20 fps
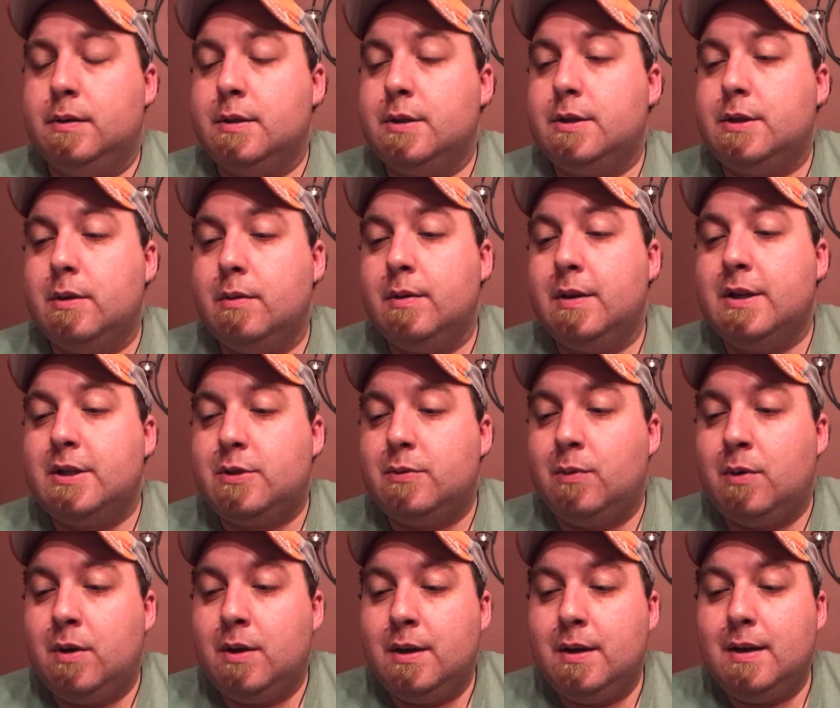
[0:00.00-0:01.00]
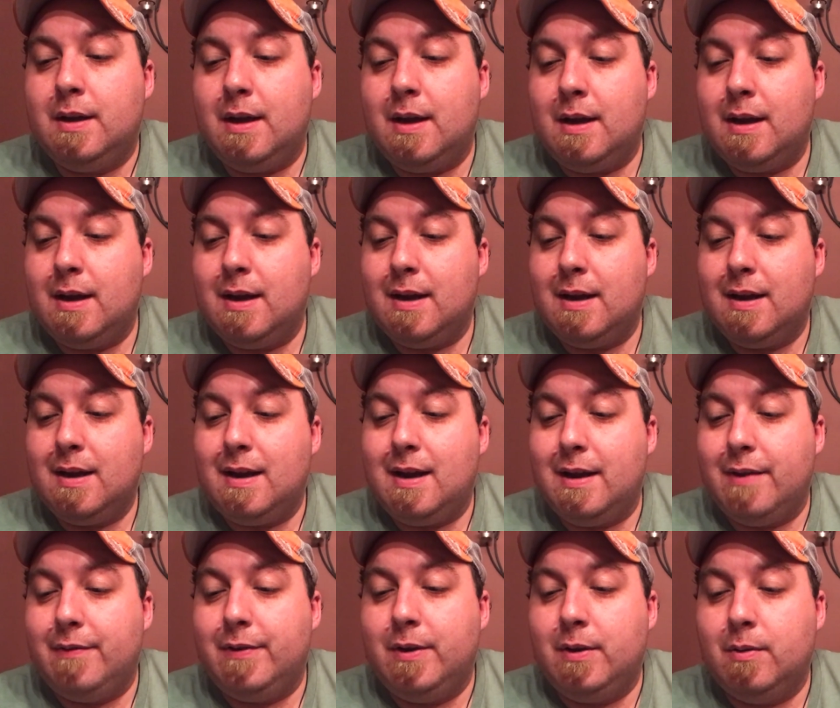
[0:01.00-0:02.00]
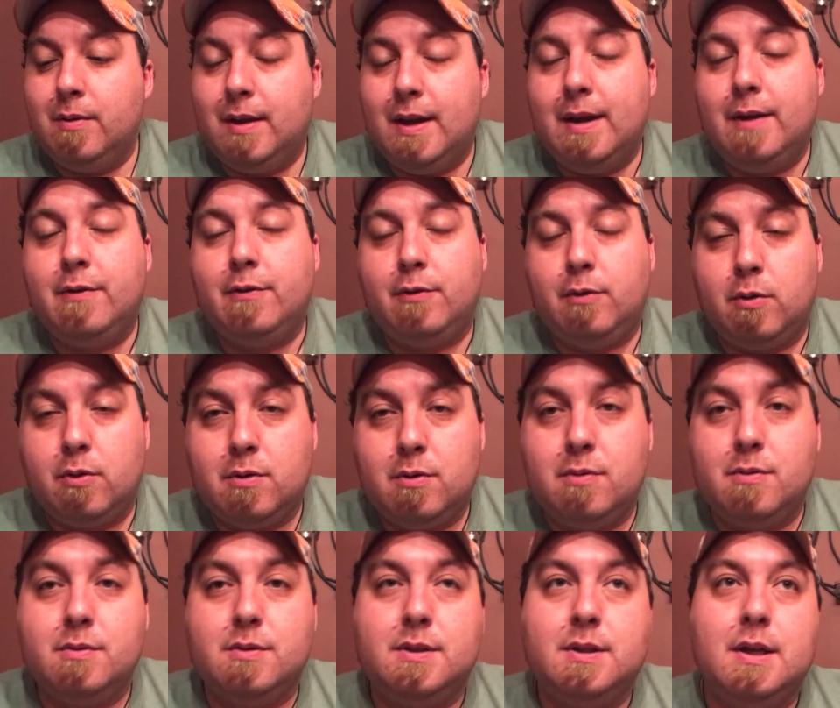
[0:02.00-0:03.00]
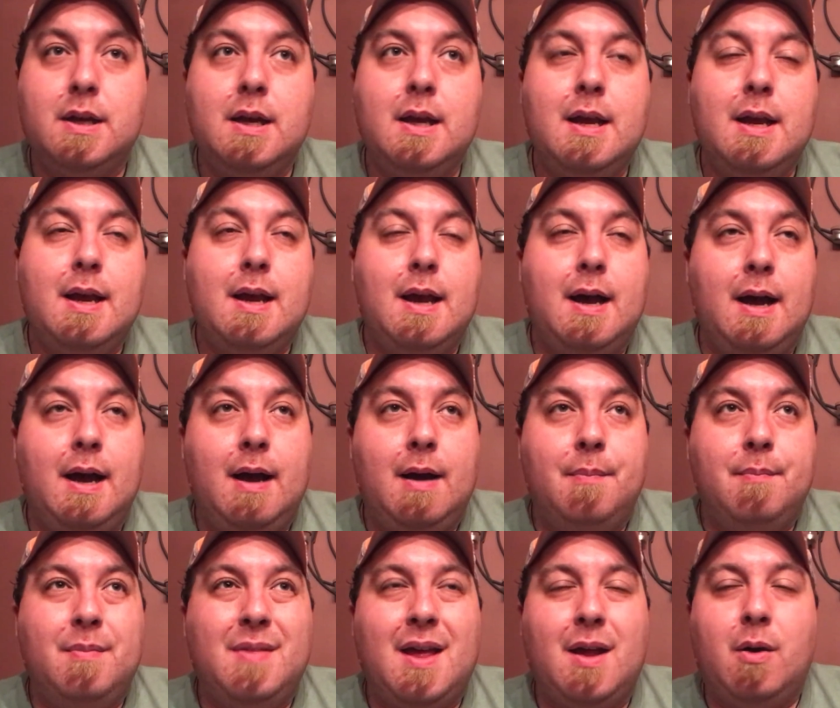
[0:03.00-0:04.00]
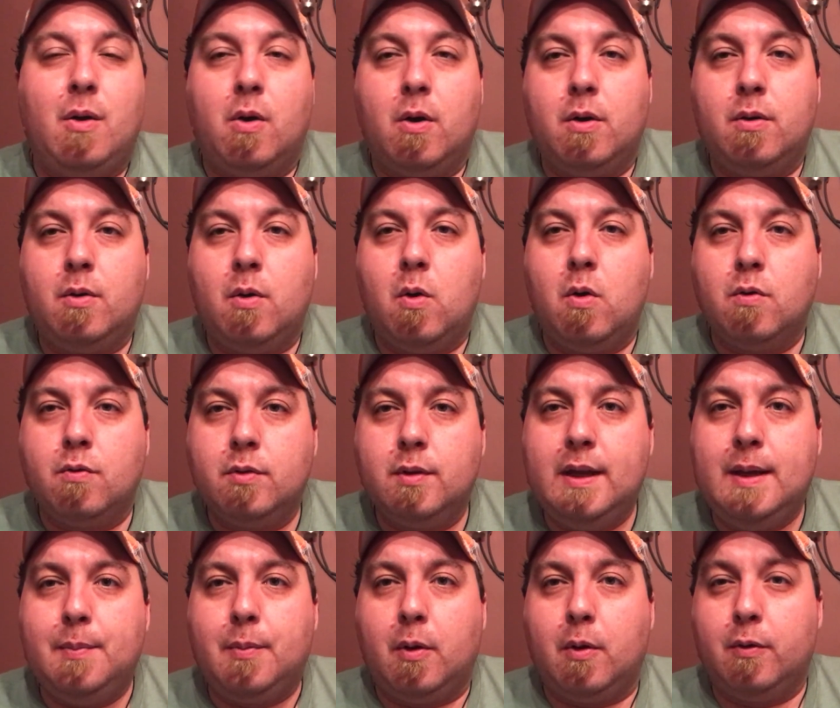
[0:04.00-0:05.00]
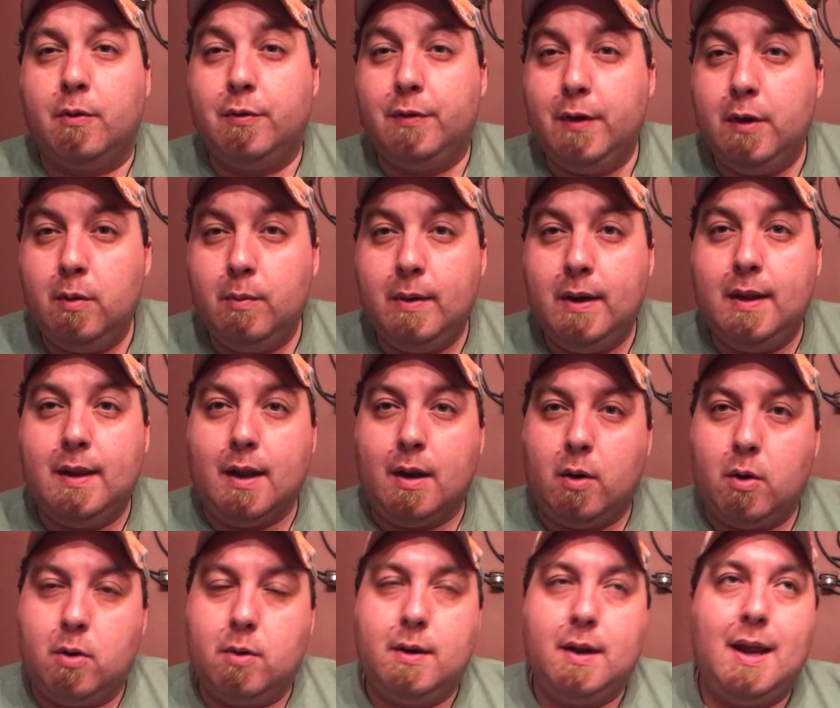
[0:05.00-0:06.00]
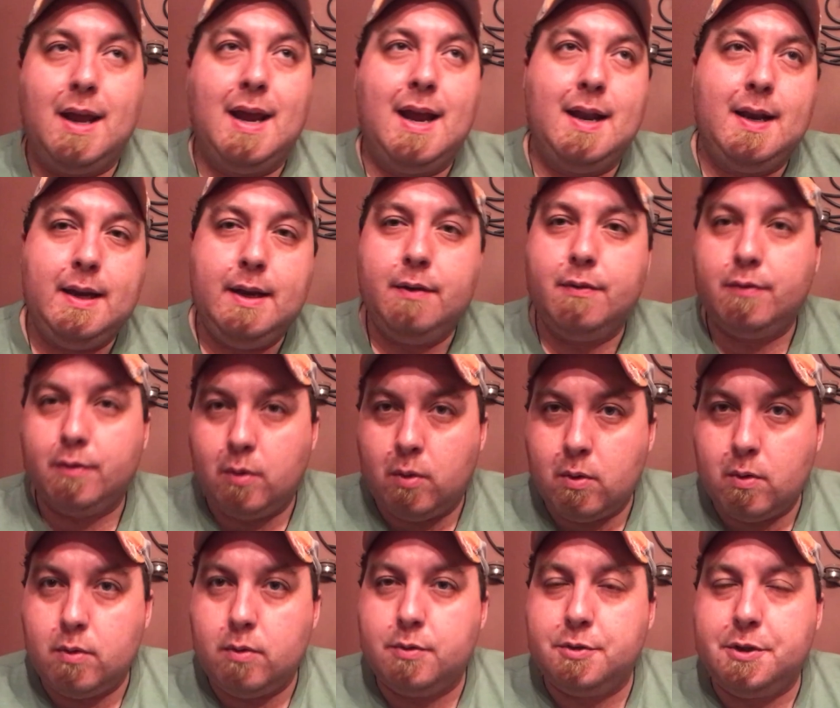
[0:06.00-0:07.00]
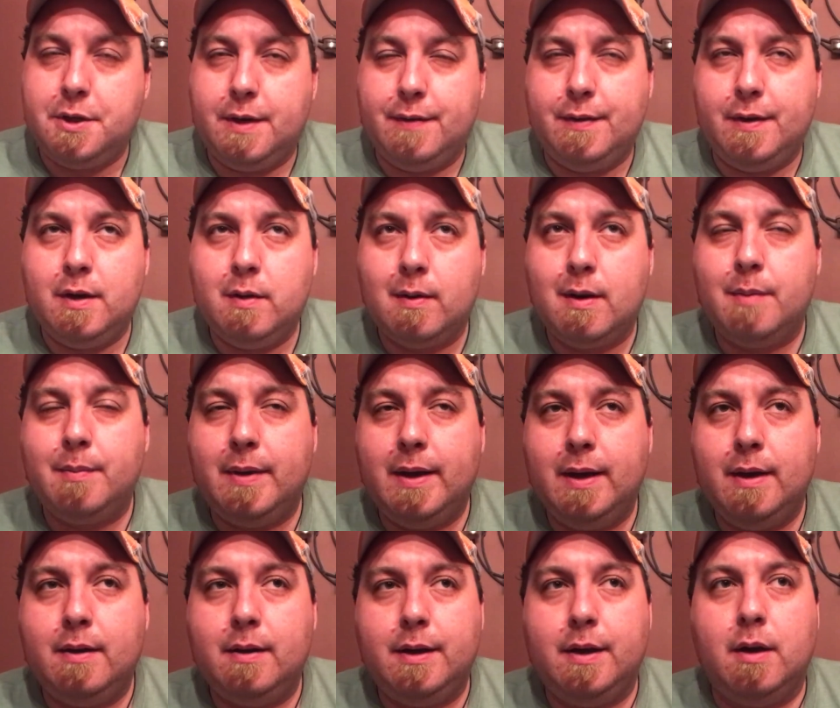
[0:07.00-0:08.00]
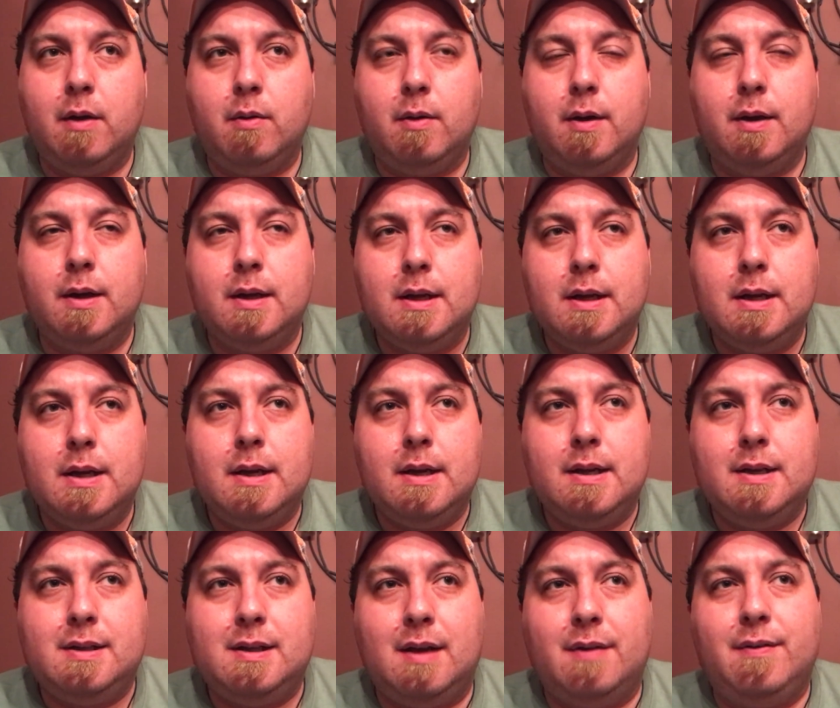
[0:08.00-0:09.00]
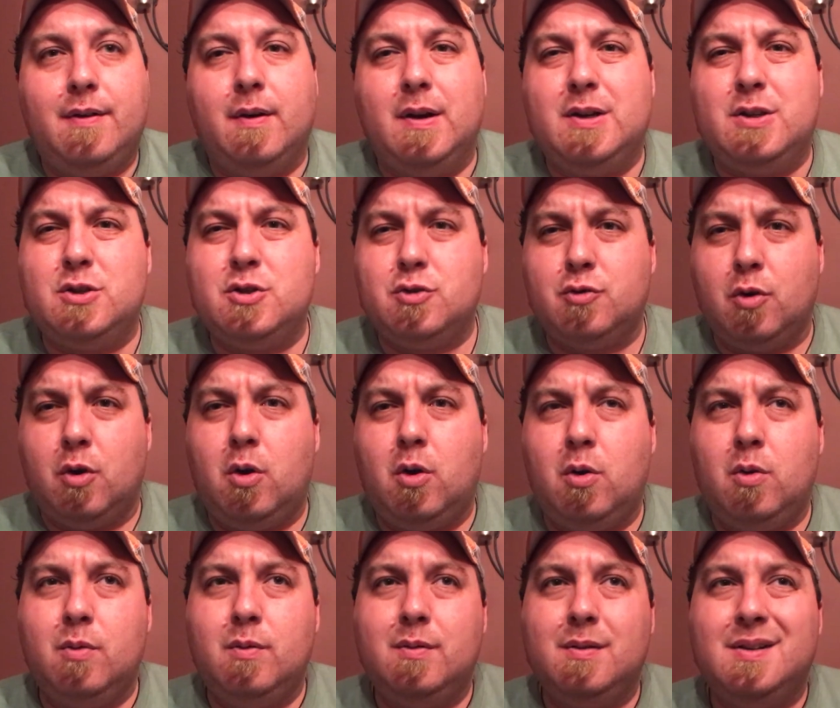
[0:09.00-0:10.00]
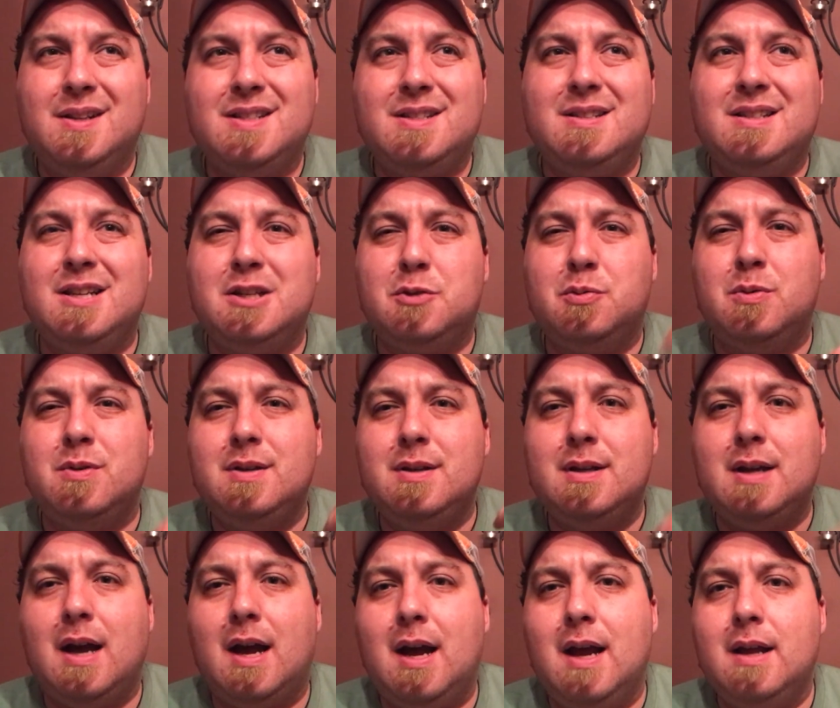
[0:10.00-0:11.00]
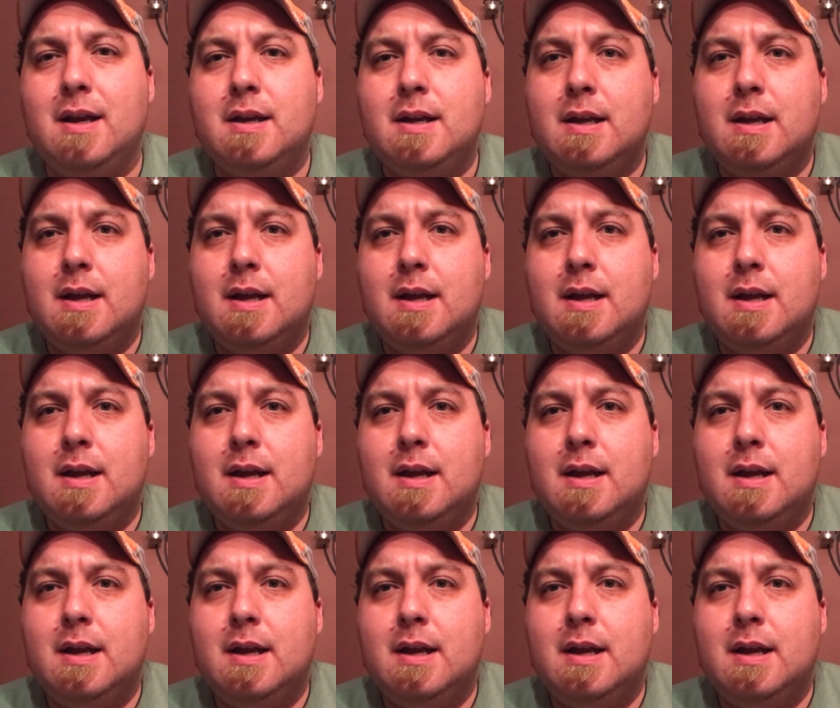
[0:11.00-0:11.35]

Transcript: So this one, if you like florals um, that aren't overly perfumey, that aren't heady florals, if you know what I mean, you know, uh, it's not very strong. This this would not